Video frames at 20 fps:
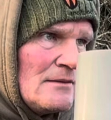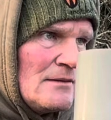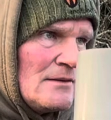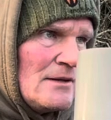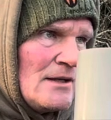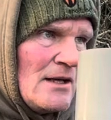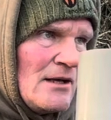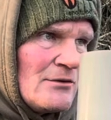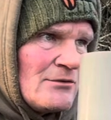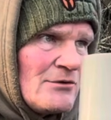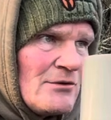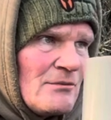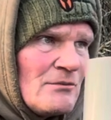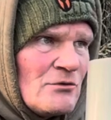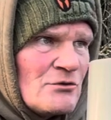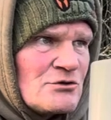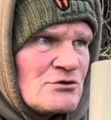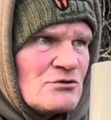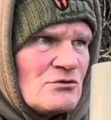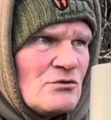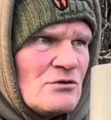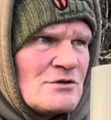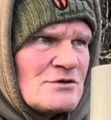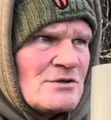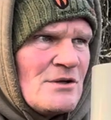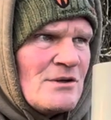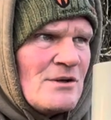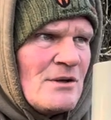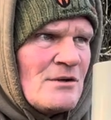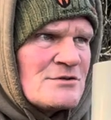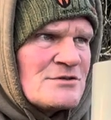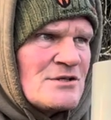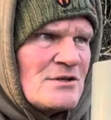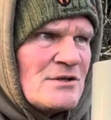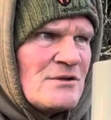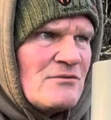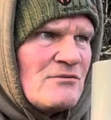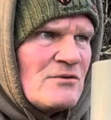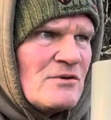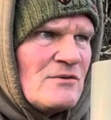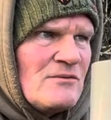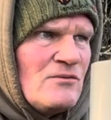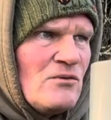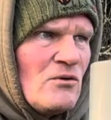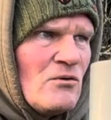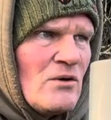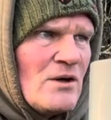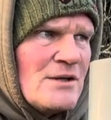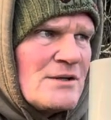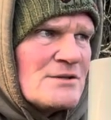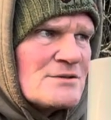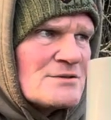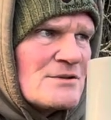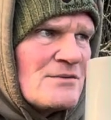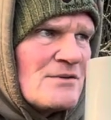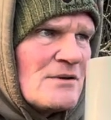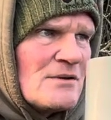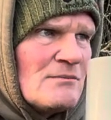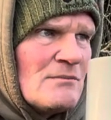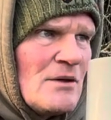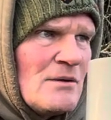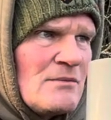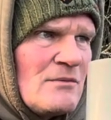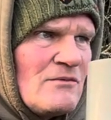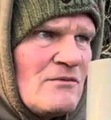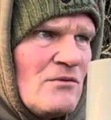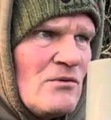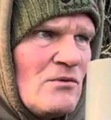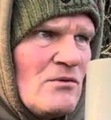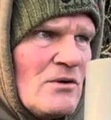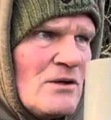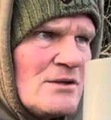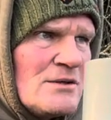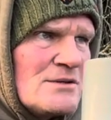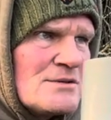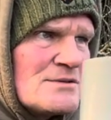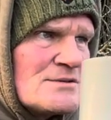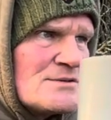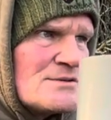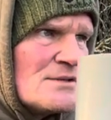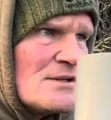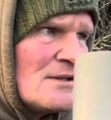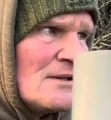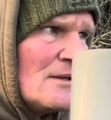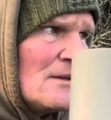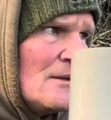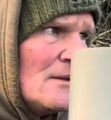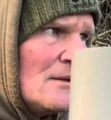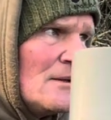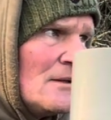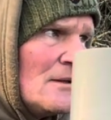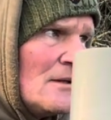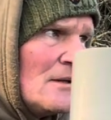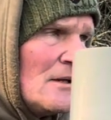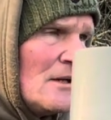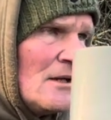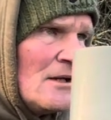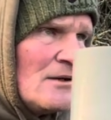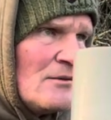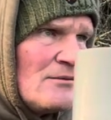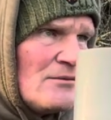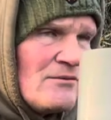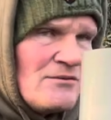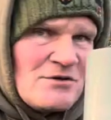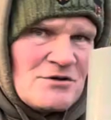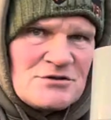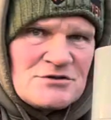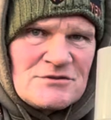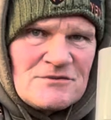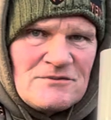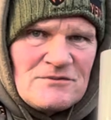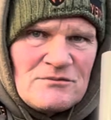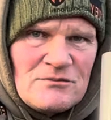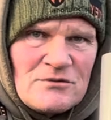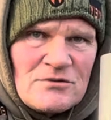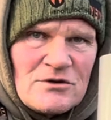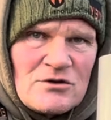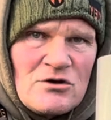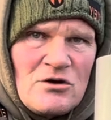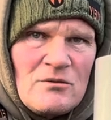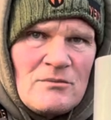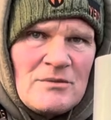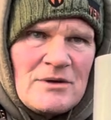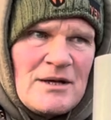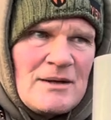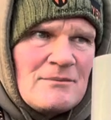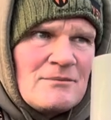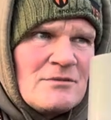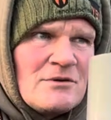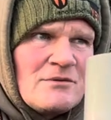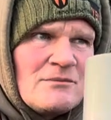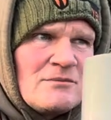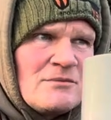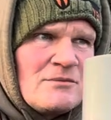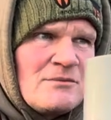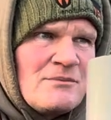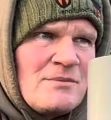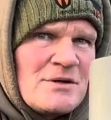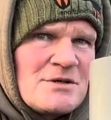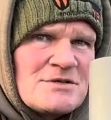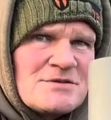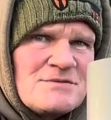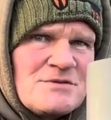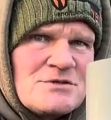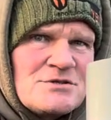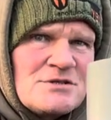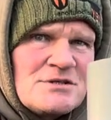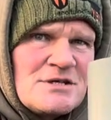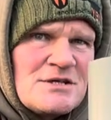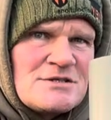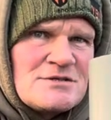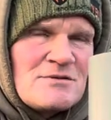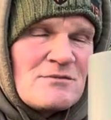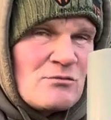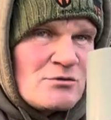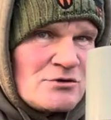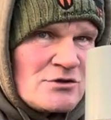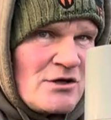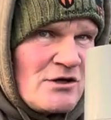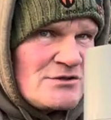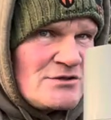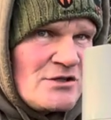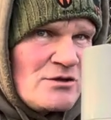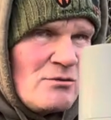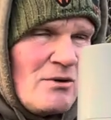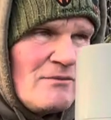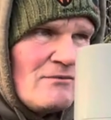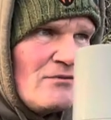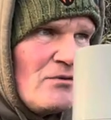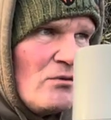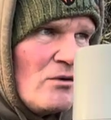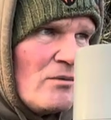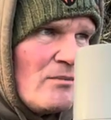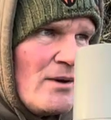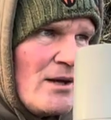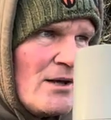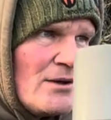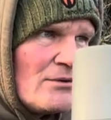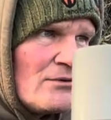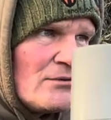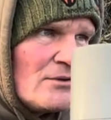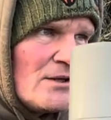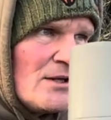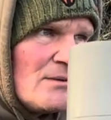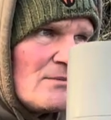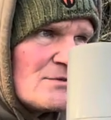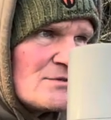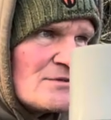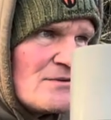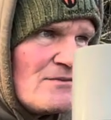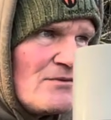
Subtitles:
Yeah, I'm not sure. I know it's only 3 or 4 acres. I think maybe 4 acres. For fish with a common up, the biggest fish in there's only one 40-pounder in there, but it's a